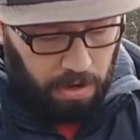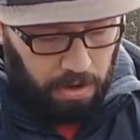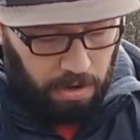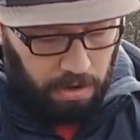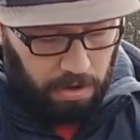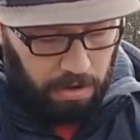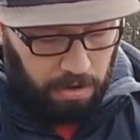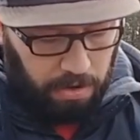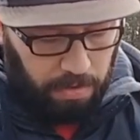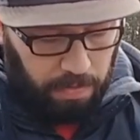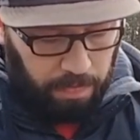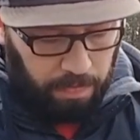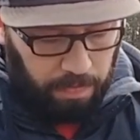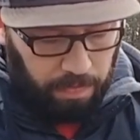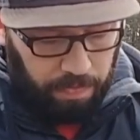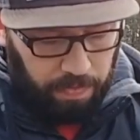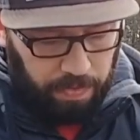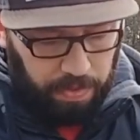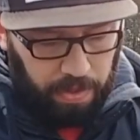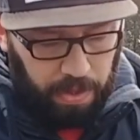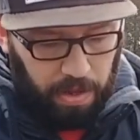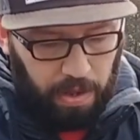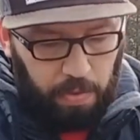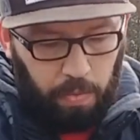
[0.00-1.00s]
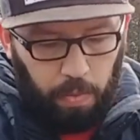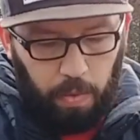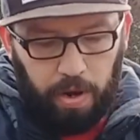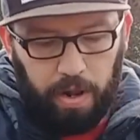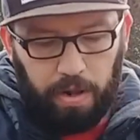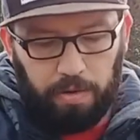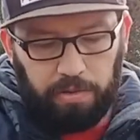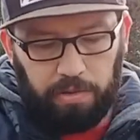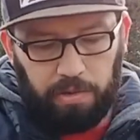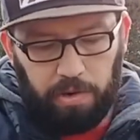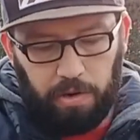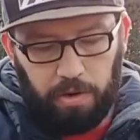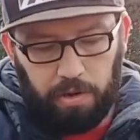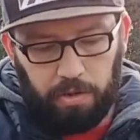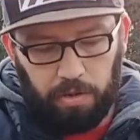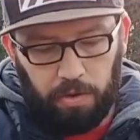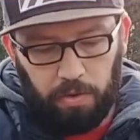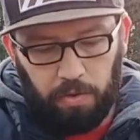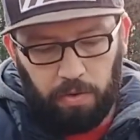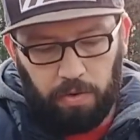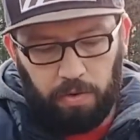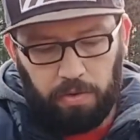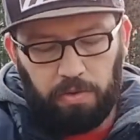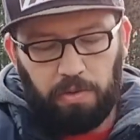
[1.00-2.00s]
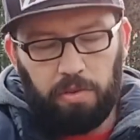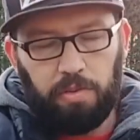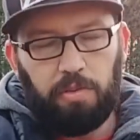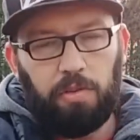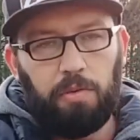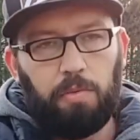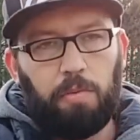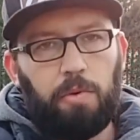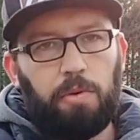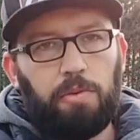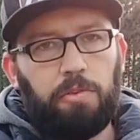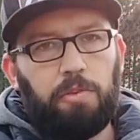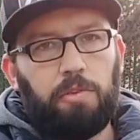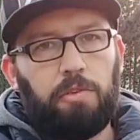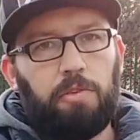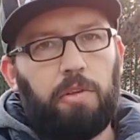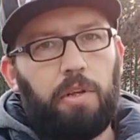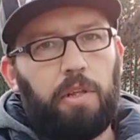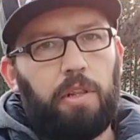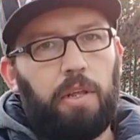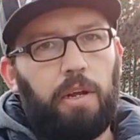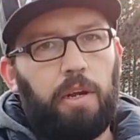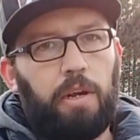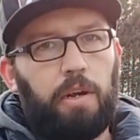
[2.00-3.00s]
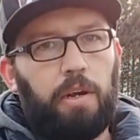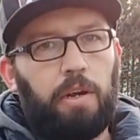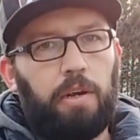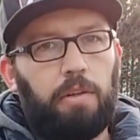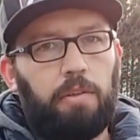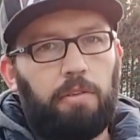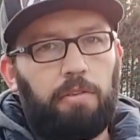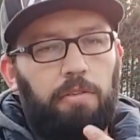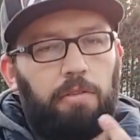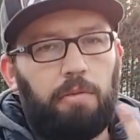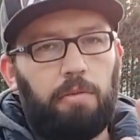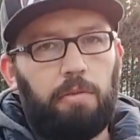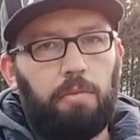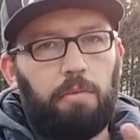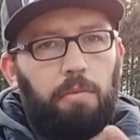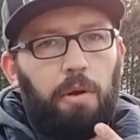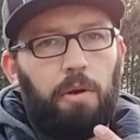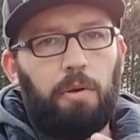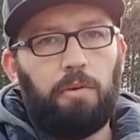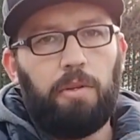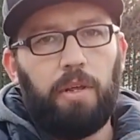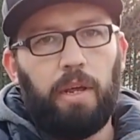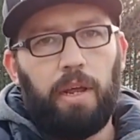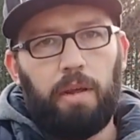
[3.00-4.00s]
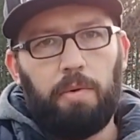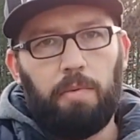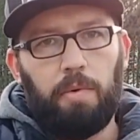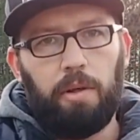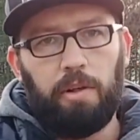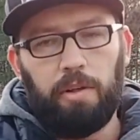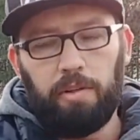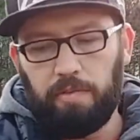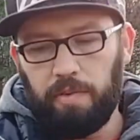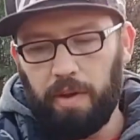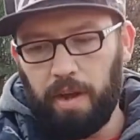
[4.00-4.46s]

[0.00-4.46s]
And what I've started doing, since it wants to sit there and rotate while it's